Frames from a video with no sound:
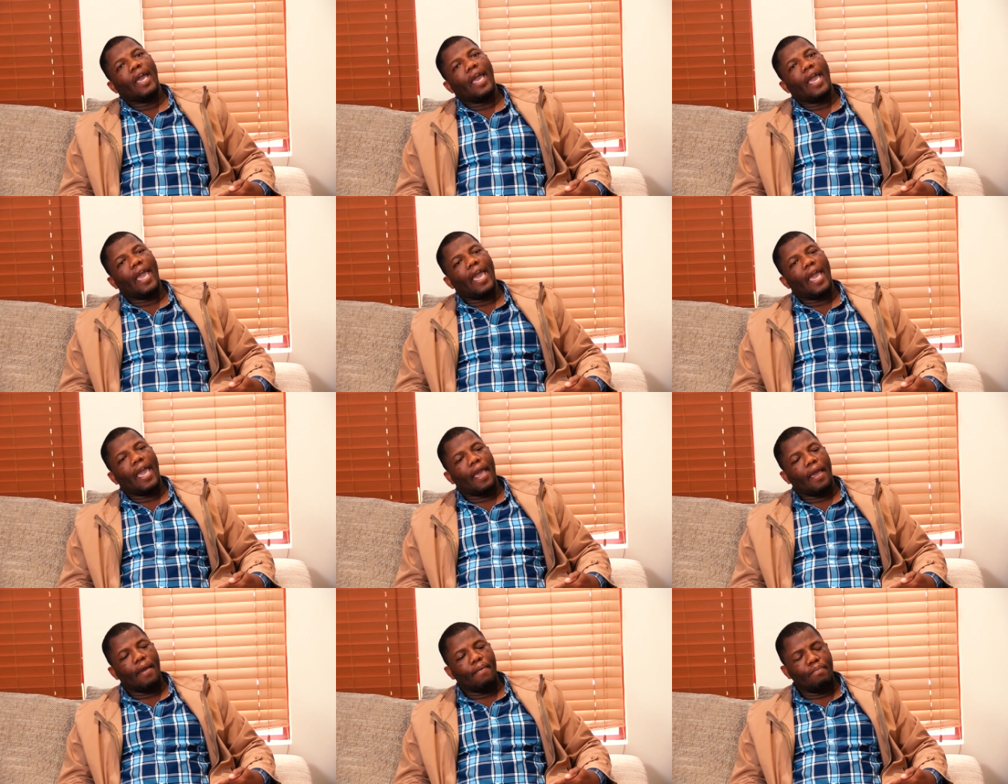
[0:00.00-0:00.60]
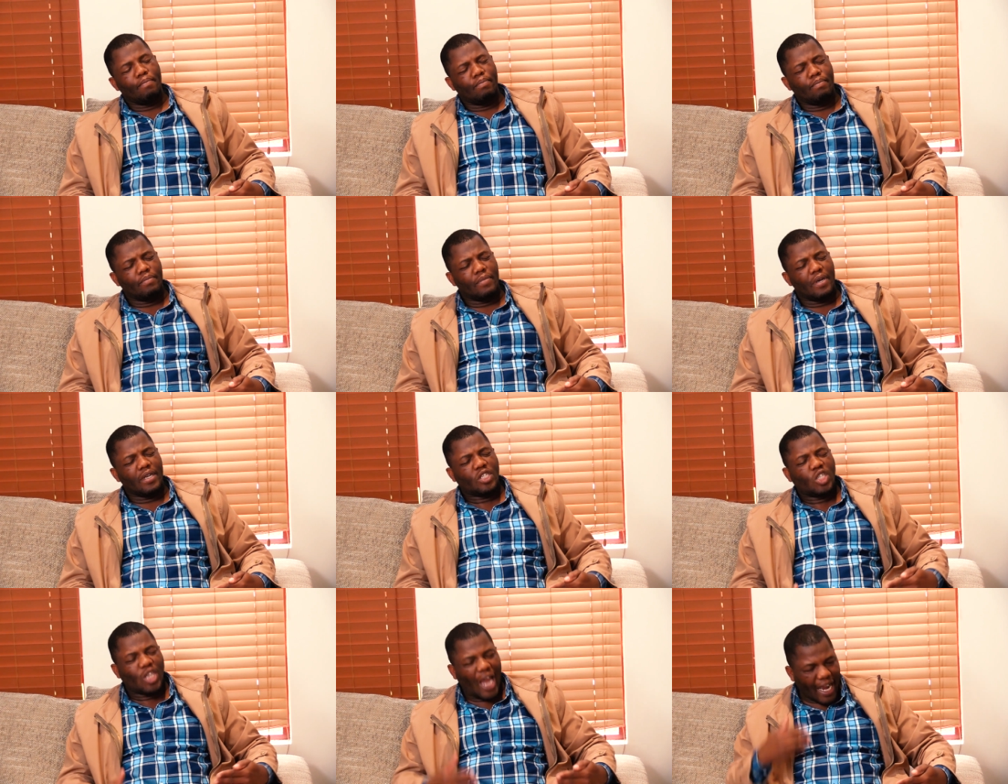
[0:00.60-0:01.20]
um,
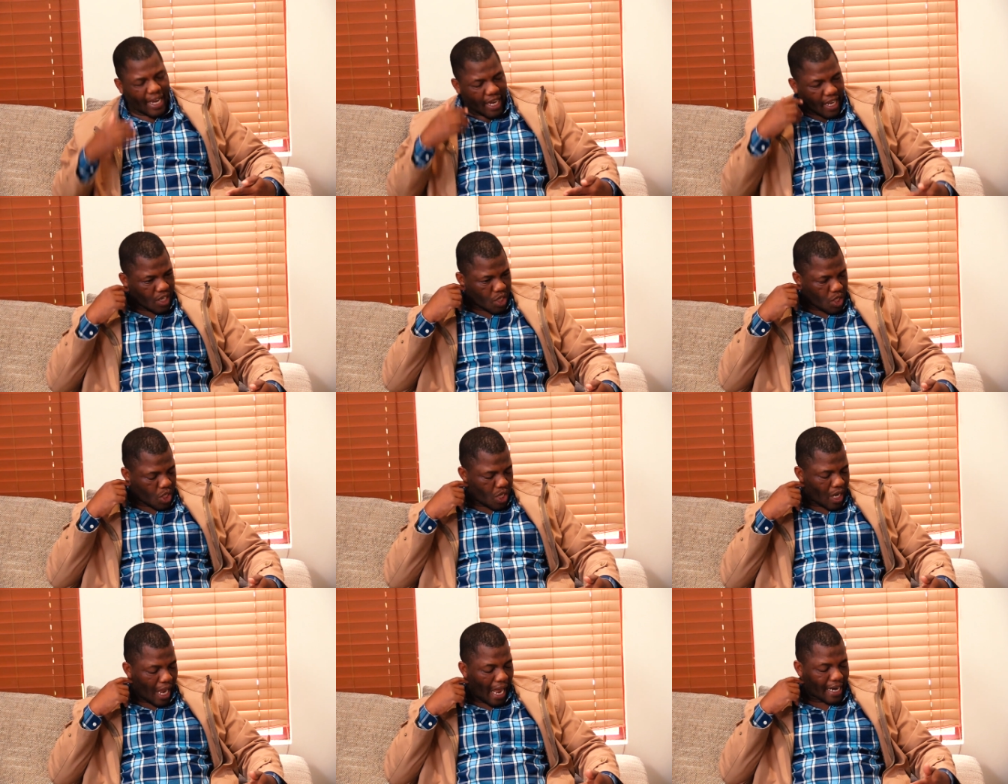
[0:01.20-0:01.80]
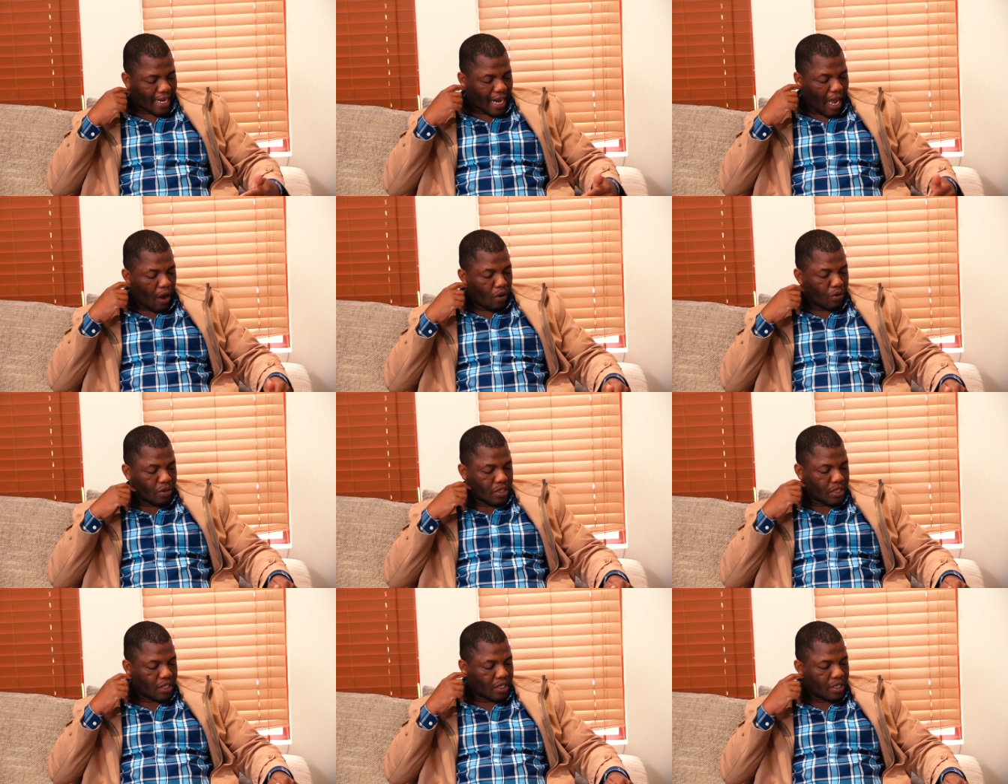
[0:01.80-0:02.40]
challenge
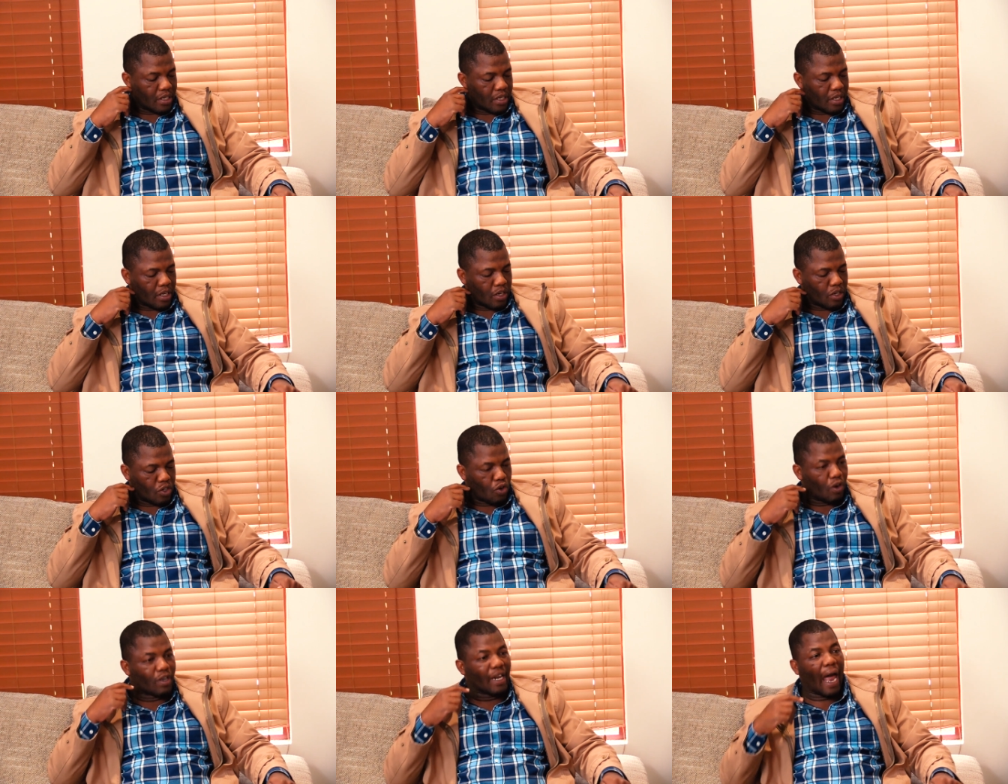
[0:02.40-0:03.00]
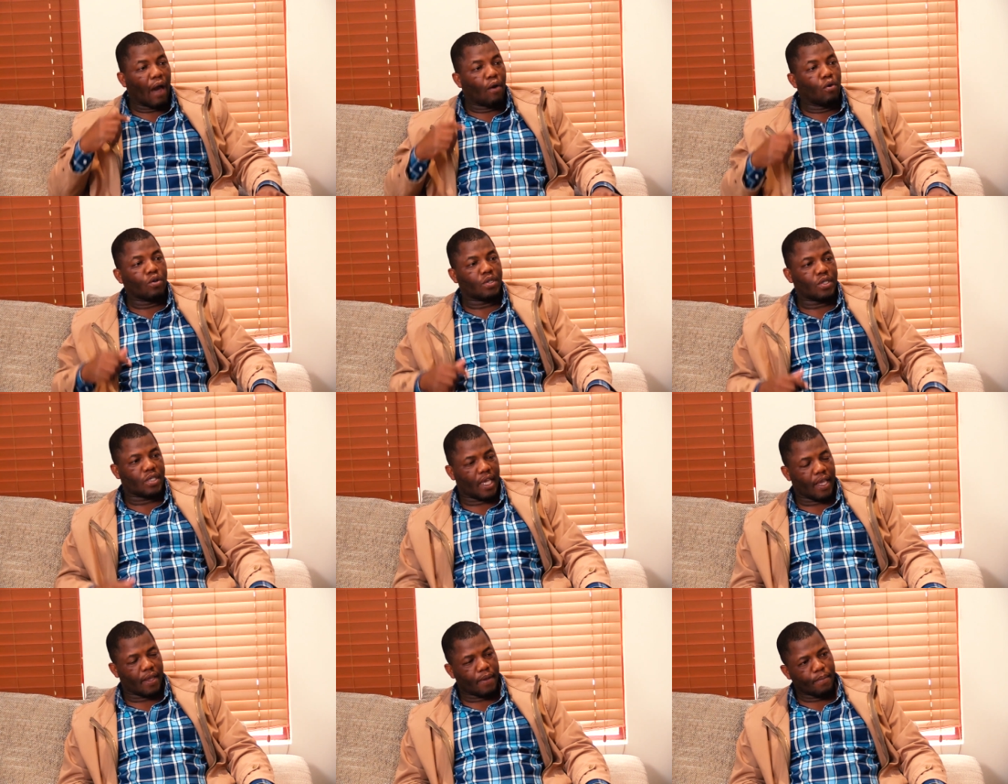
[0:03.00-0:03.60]
around
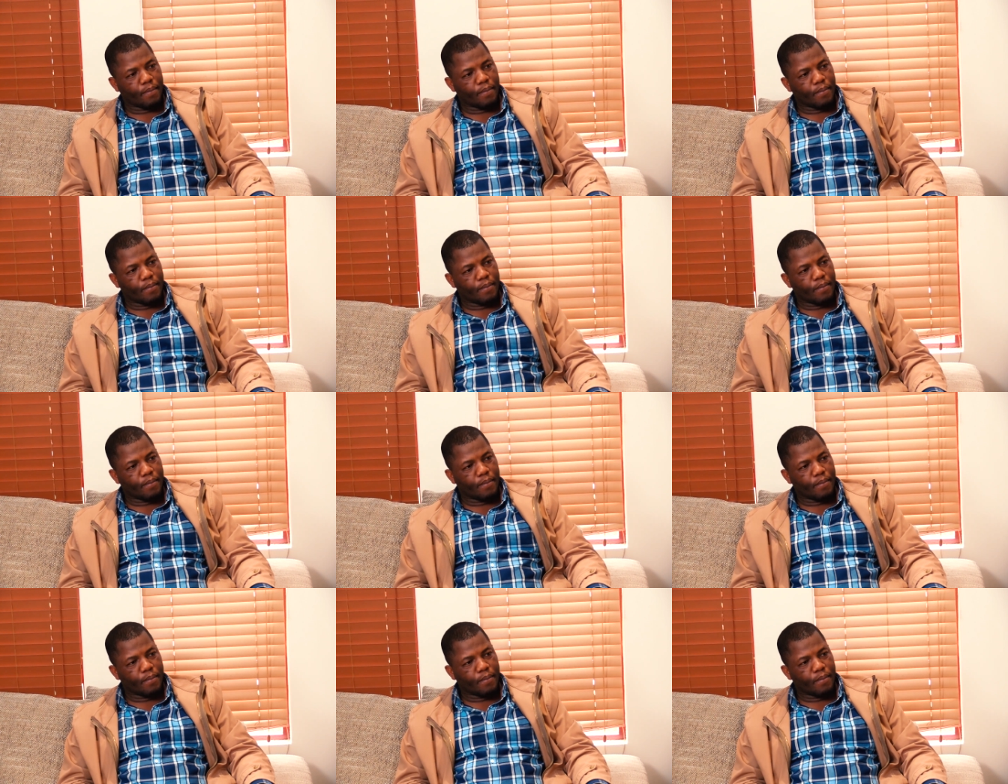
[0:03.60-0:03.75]
Nongqawuse.